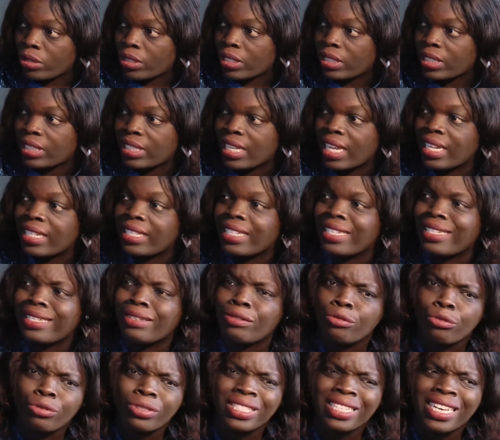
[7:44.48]
You understand?
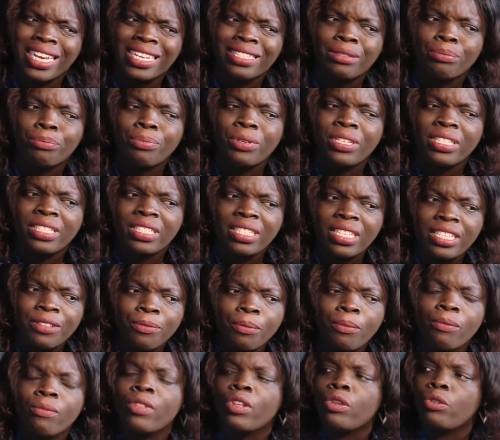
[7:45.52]
The youth get
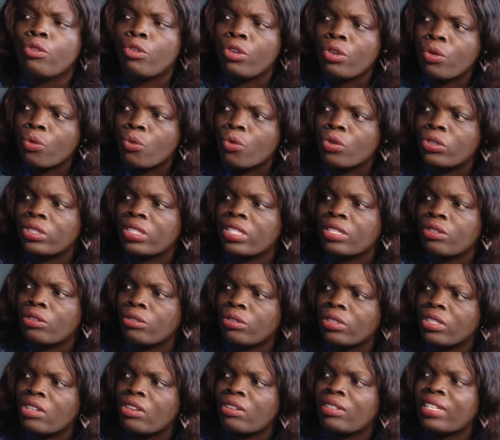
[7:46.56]
busy doing one thing
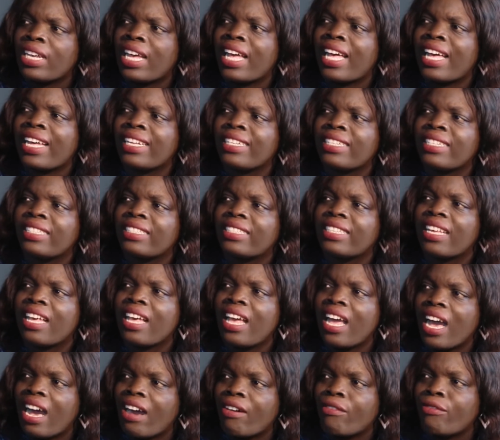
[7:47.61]
or the other, and it
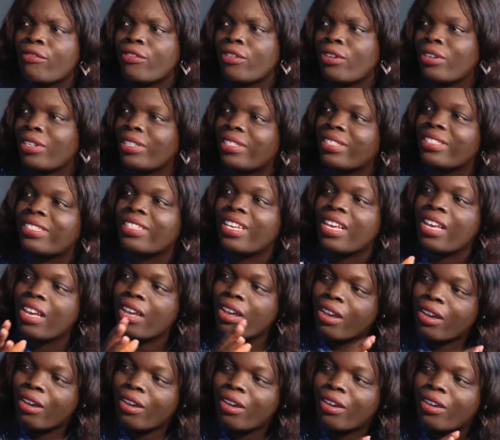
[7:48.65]
avoids
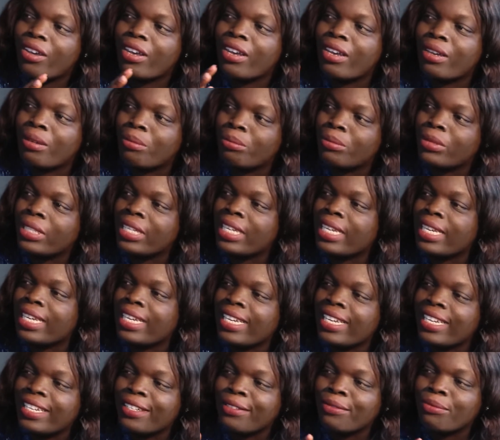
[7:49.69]

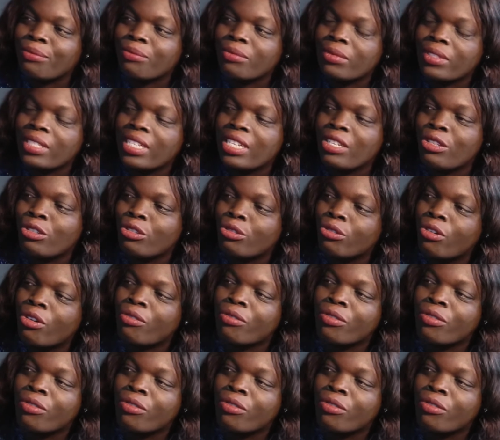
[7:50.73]
the issue